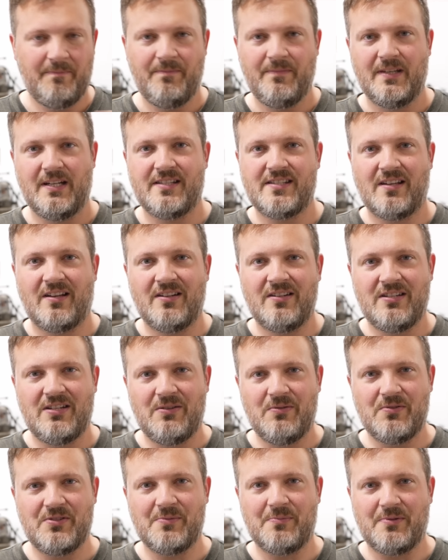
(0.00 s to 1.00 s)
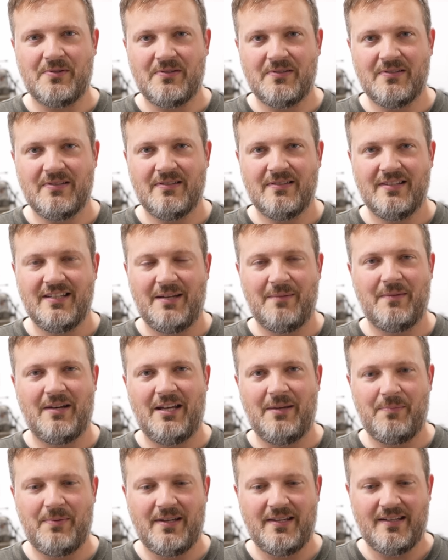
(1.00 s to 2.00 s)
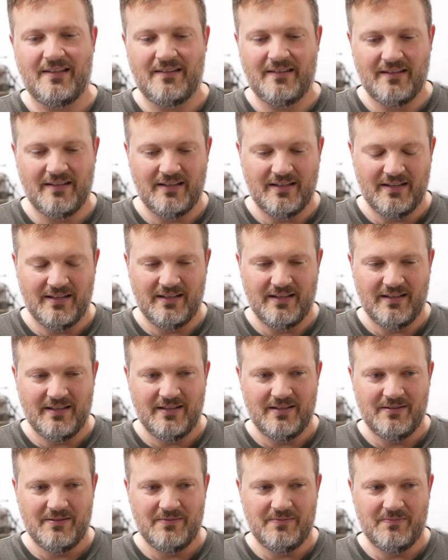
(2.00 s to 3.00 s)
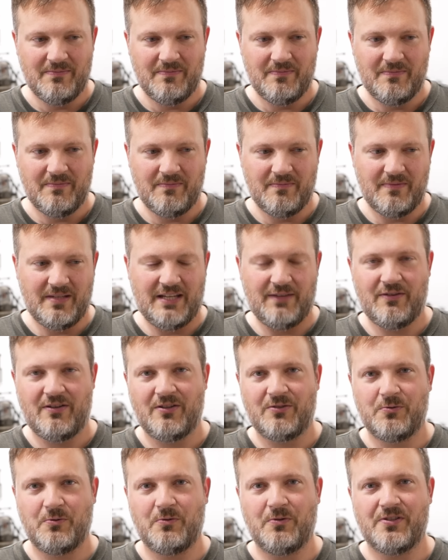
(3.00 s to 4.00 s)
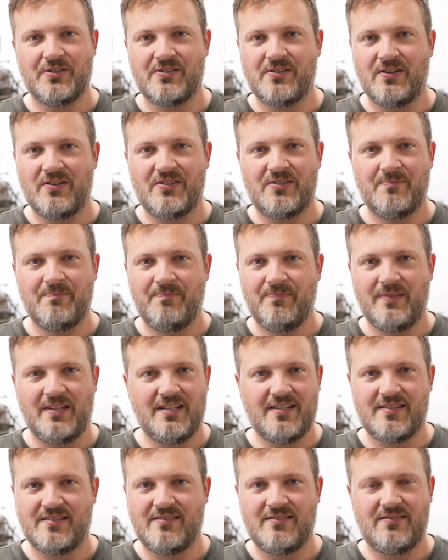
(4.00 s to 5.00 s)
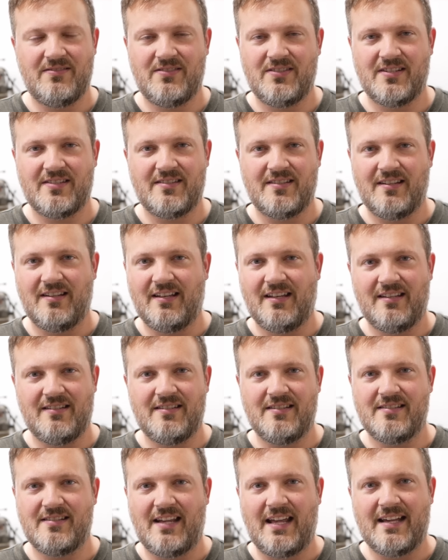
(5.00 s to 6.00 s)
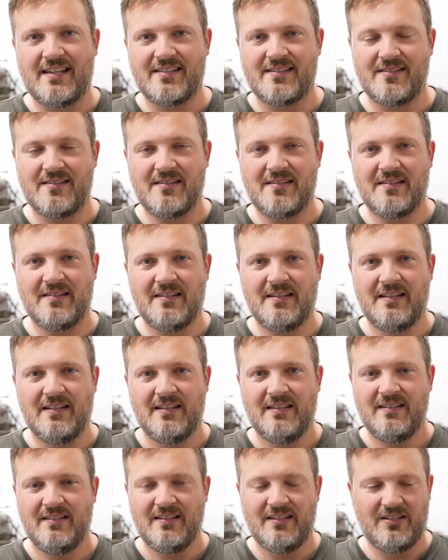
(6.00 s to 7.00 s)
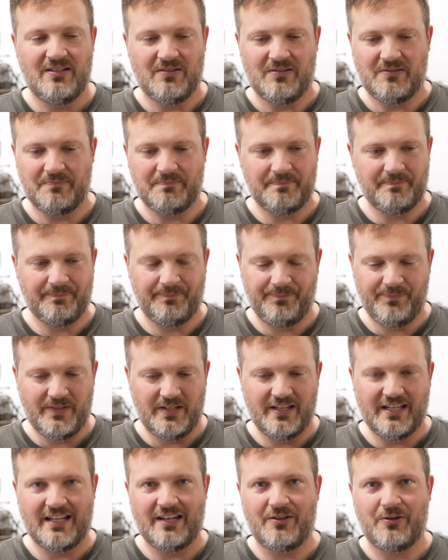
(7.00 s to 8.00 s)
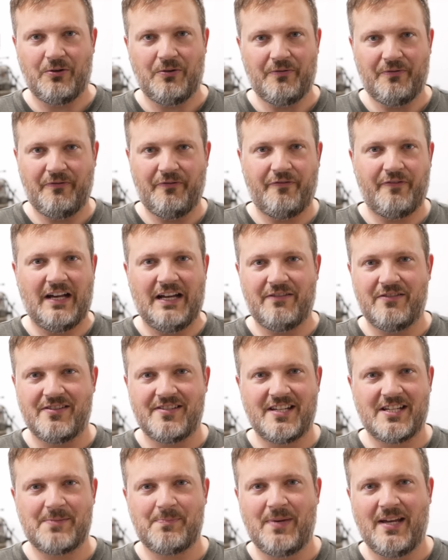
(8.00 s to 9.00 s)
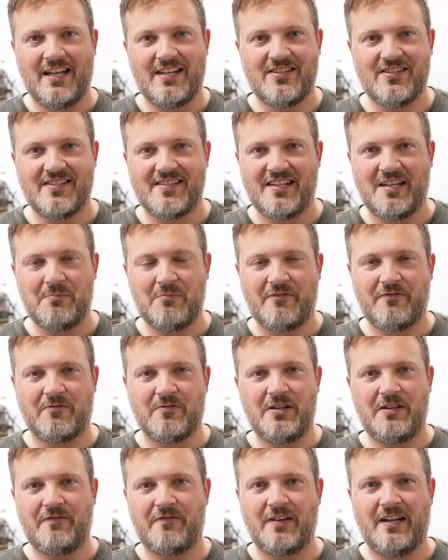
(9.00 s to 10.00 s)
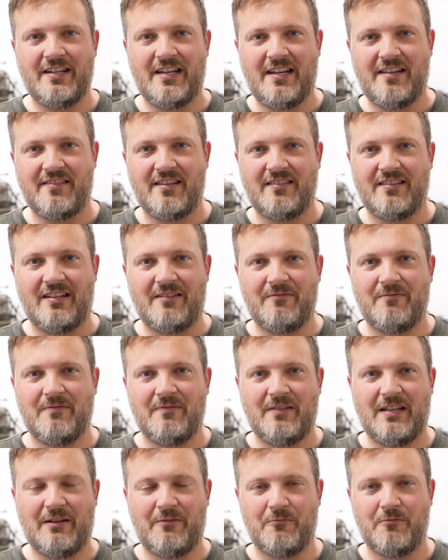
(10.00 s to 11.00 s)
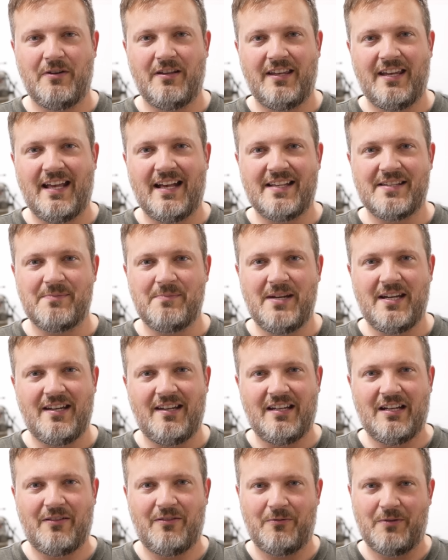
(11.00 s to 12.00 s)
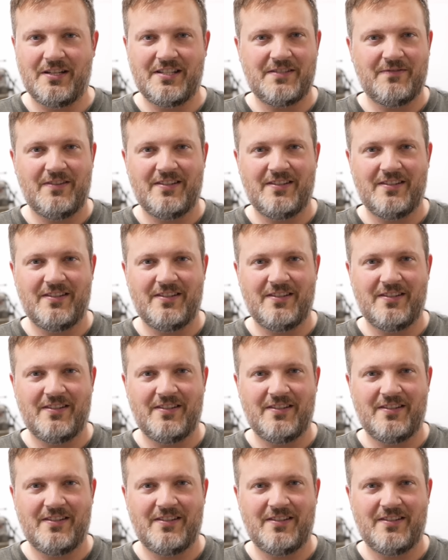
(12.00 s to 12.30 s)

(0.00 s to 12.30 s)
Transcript: it's unusable, in my opinion. Even a Google search is just a disaster. You know, you gotta go 5 or 6 pages in before you find anything that really has meaning. The rest of